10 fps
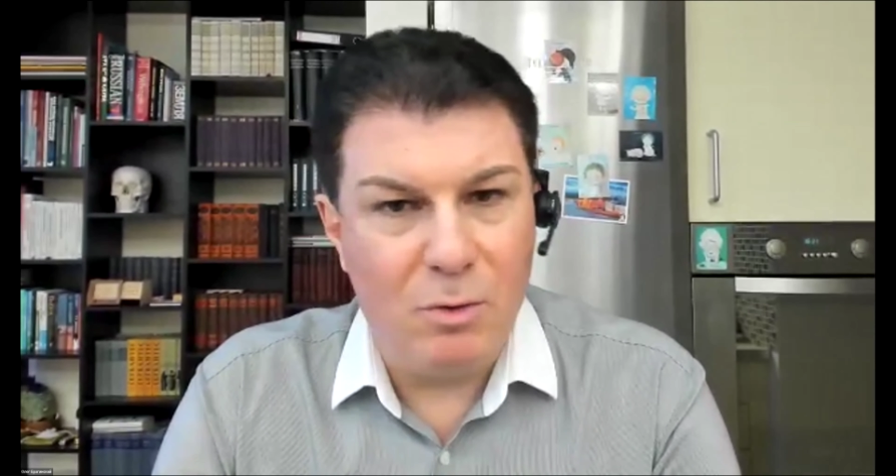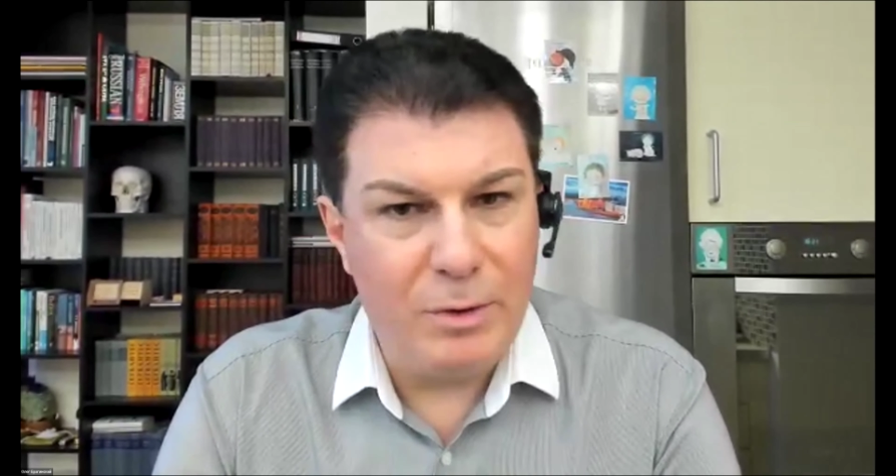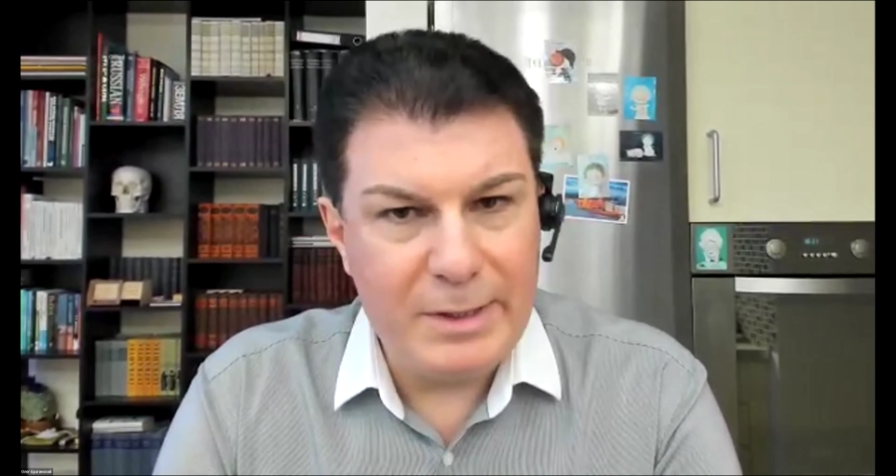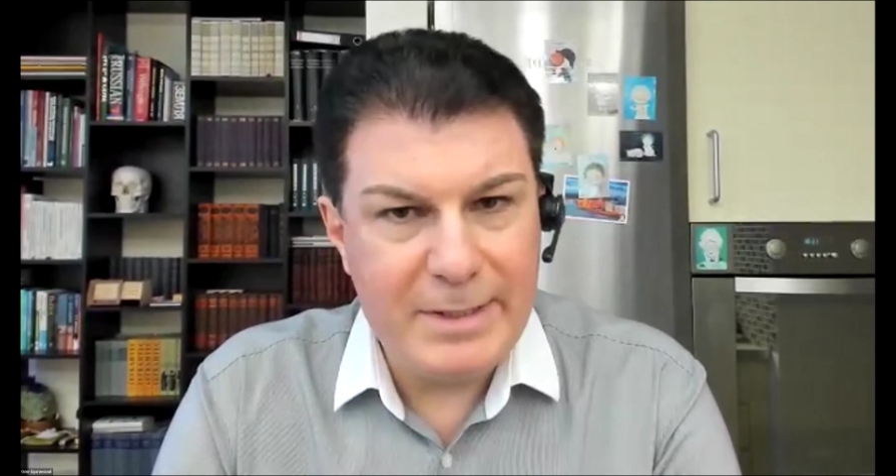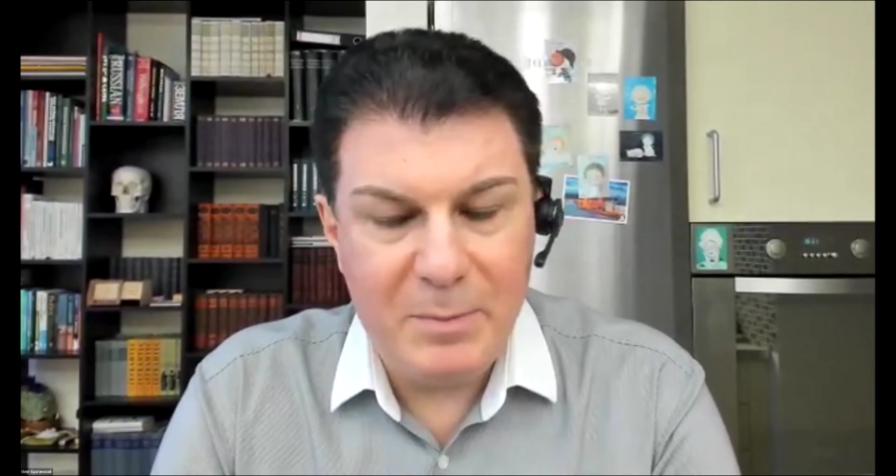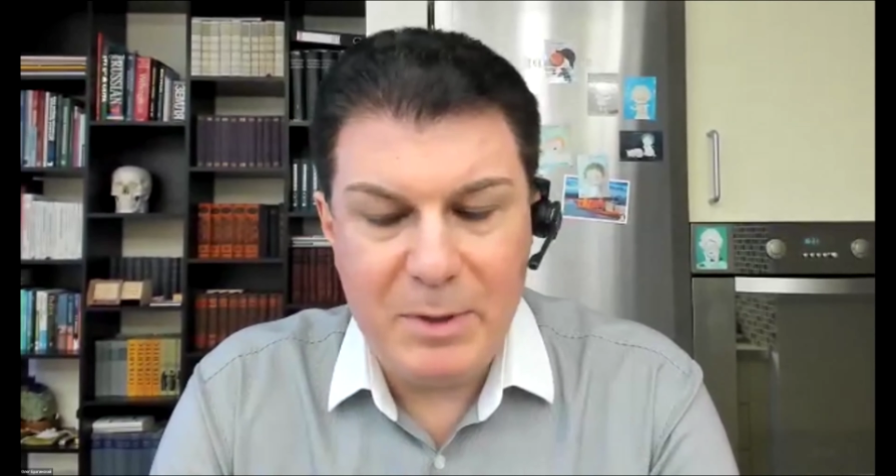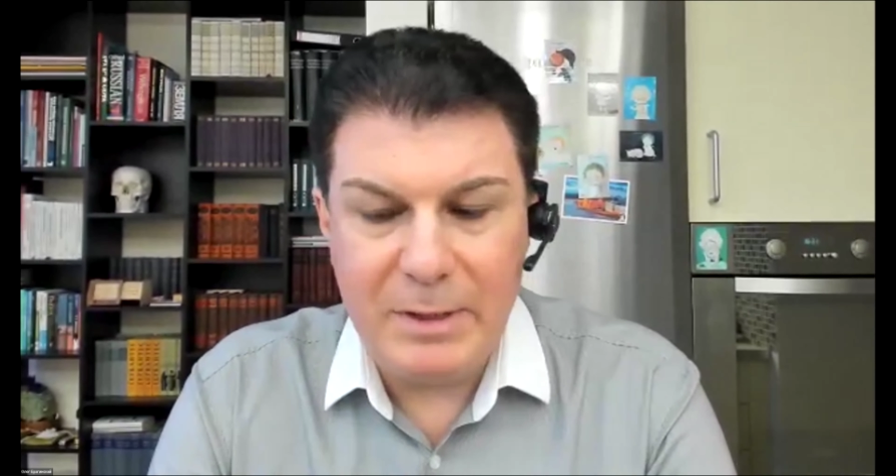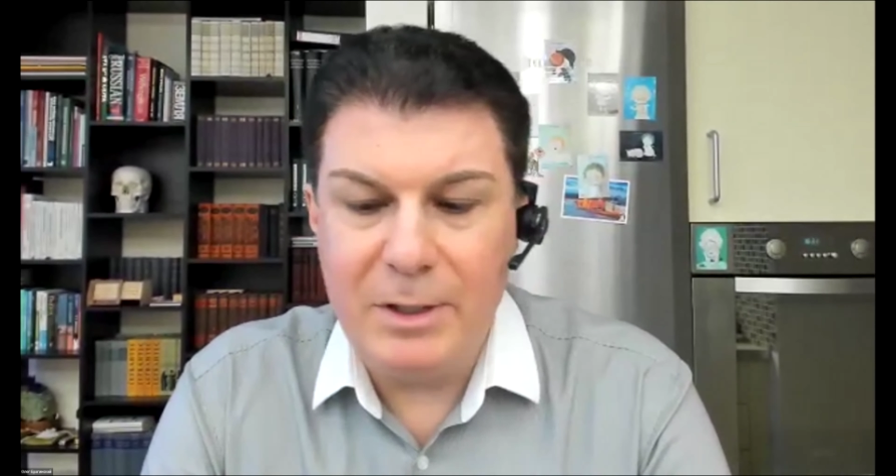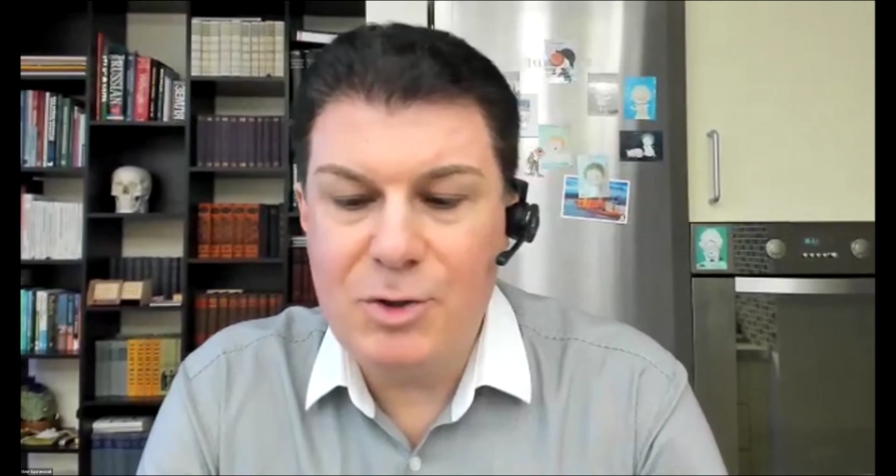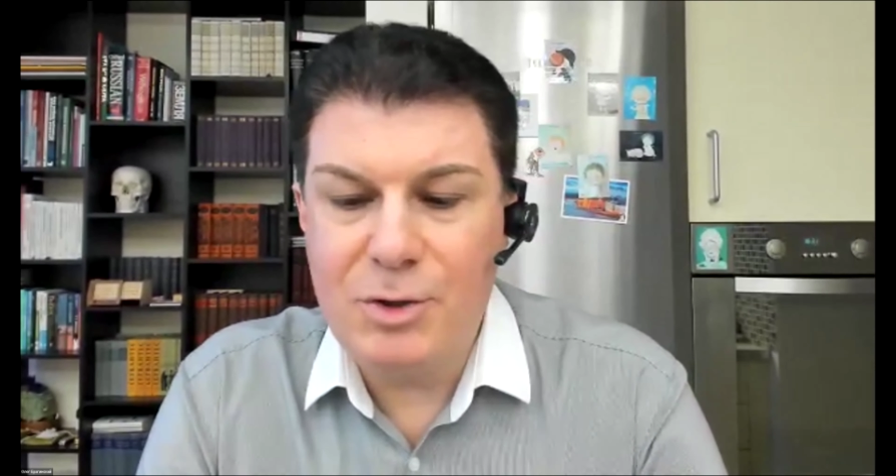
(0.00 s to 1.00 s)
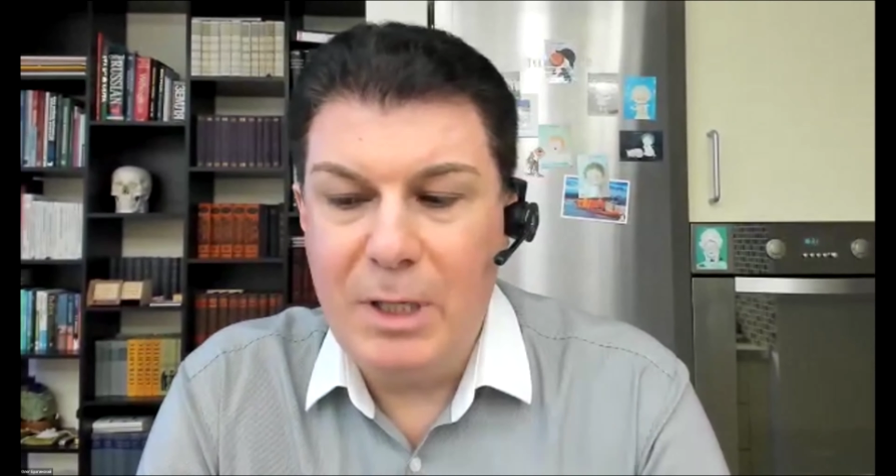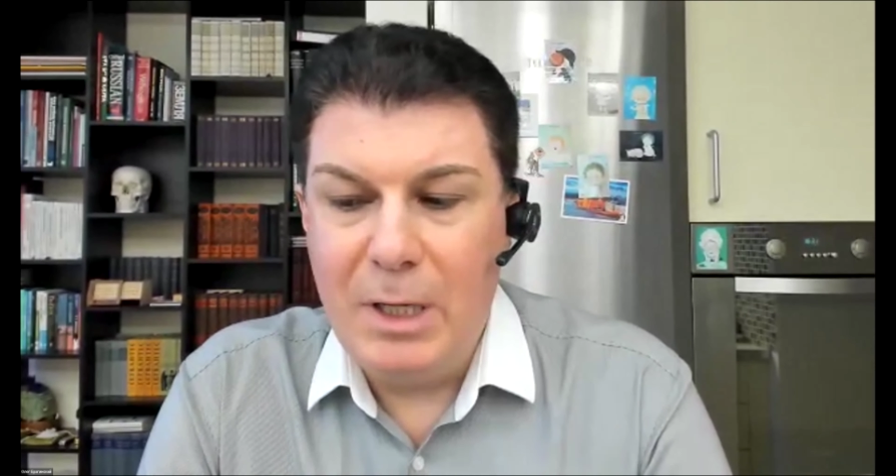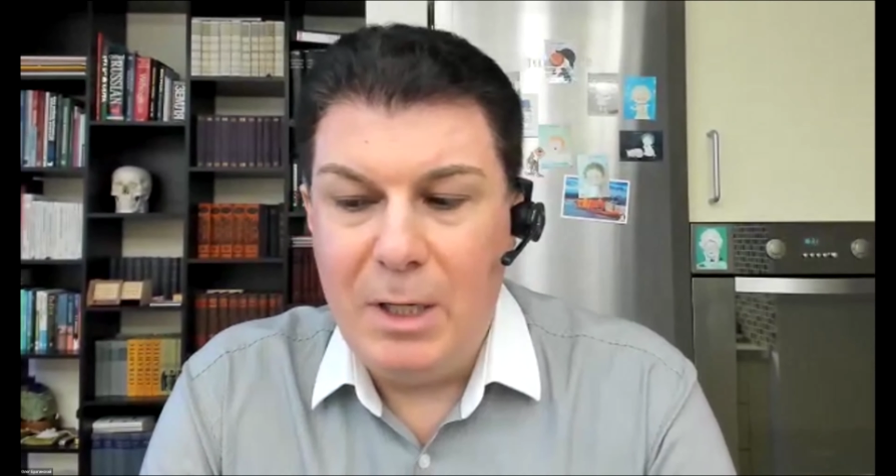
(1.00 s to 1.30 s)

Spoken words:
or Excel protection,